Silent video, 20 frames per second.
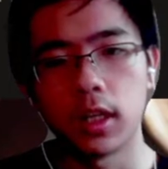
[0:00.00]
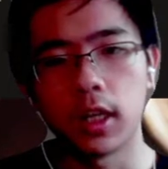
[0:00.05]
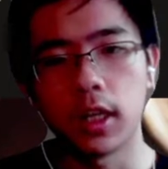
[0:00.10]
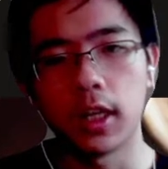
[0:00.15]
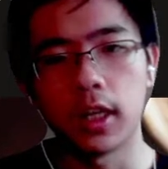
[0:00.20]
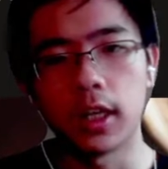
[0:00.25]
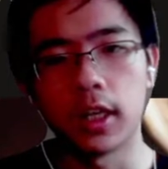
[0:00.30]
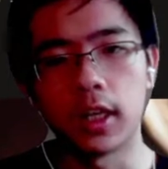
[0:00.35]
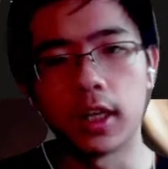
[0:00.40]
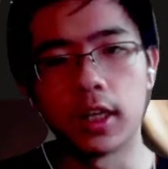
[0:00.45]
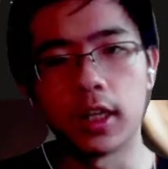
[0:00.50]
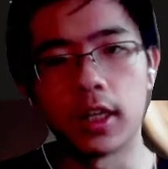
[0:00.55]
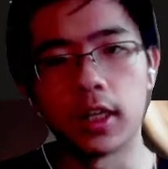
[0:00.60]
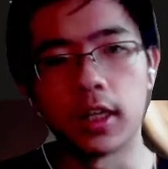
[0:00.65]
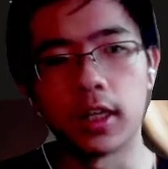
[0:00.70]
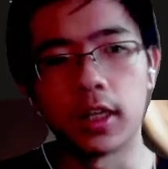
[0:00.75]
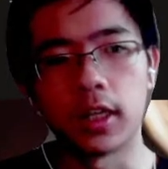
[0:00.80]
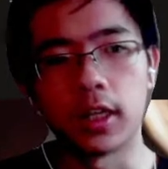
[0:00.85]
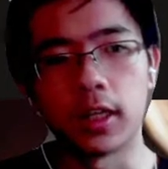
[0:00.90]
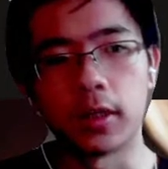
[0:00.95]

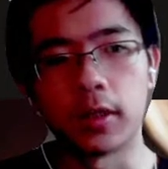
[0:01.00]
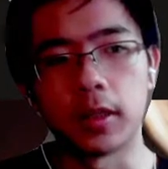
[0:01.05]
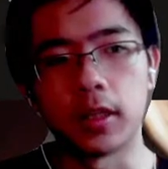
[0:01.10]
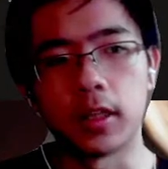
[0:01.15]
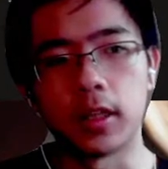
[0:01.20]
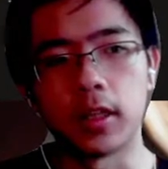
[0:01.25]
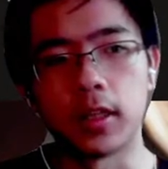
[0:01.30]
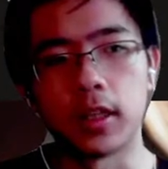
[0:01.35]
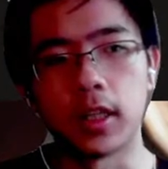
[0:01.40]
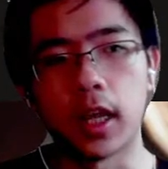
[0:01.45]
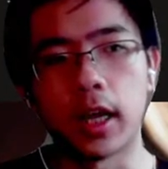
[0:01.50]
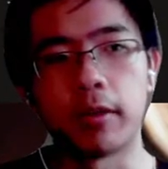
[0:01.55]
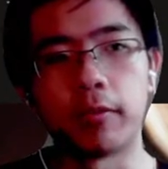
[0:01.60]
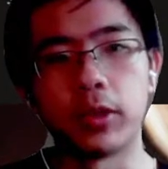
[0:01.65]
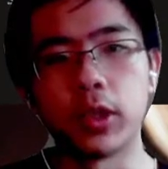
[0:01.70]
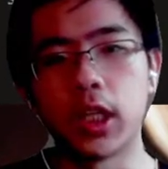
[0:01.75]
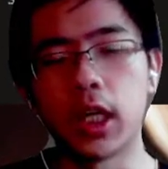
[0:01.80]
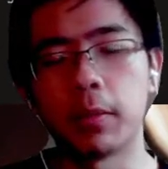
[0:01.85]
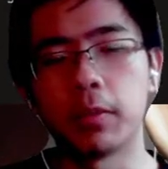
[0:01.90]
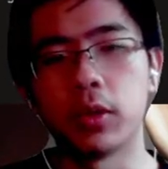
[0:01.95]
and I've
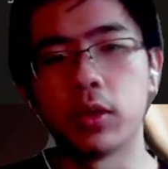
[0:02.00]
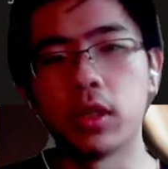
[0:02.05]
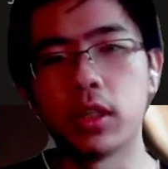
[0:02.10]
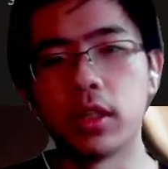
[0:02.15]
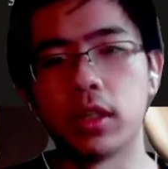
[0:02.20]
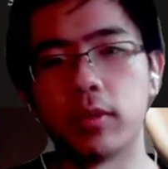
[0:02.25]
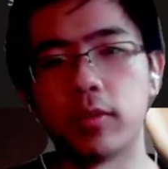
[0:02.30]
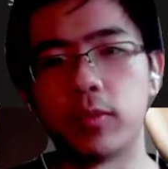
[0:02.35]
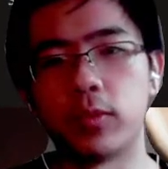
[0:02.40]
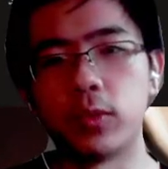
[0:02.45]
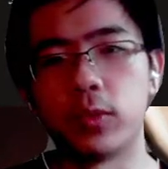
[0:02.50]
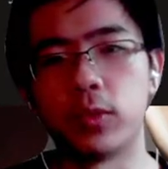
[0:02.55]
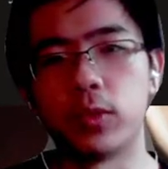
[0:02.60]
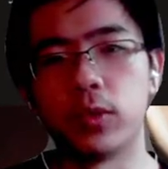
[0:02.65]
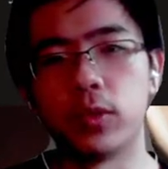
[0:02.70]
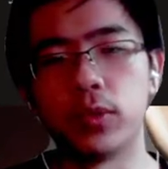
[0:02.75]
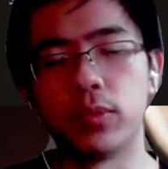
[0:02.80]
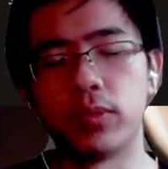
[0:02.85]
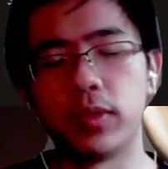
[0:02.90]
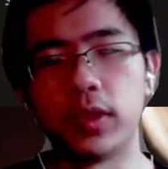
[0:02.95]
already uploaded the
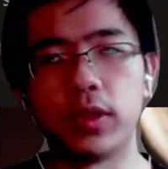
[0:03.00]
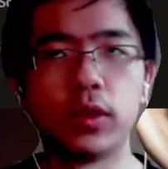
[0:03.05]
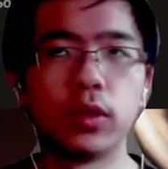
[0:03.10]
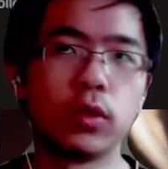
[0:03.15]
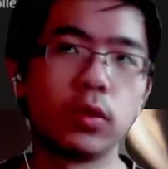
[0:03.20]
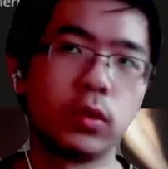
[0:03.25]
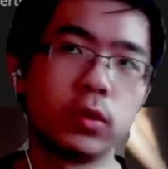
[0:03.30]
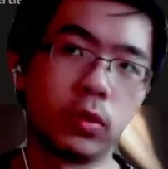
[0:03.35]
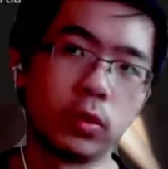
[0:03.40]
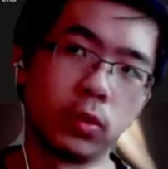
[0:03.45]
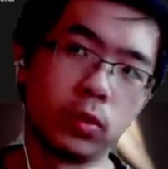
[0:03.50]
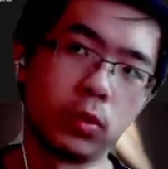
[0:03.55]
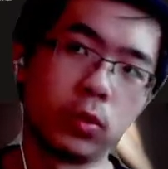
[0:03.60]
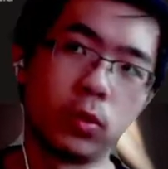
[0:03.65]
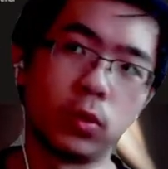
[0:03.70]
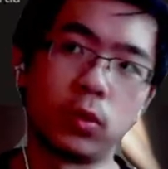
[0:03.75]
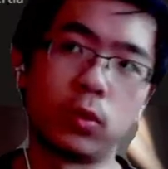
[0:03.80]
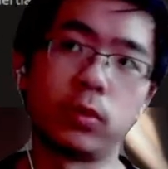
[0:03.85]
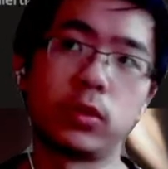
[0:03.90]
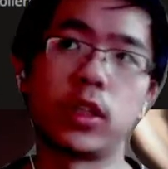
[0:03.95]
full video,
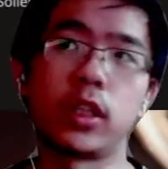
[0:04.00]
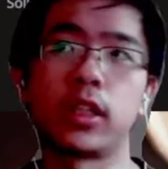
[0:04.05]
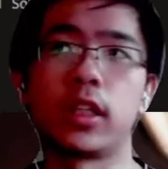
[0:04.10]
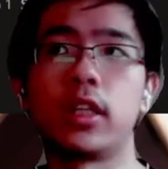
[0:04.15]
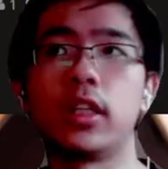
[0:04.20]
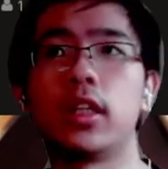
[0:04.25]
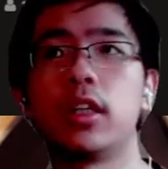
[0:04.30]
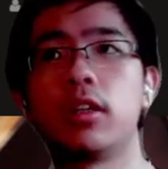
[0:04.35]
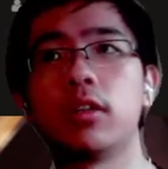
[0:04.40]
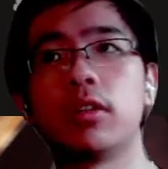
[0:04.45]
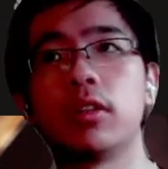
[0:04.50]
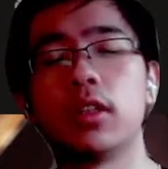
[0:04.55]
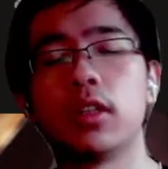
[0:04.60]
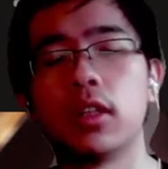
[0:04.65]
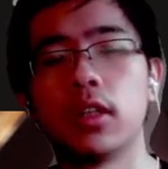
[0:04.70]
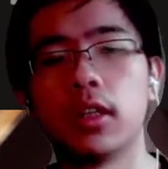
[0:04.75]
so go check that out.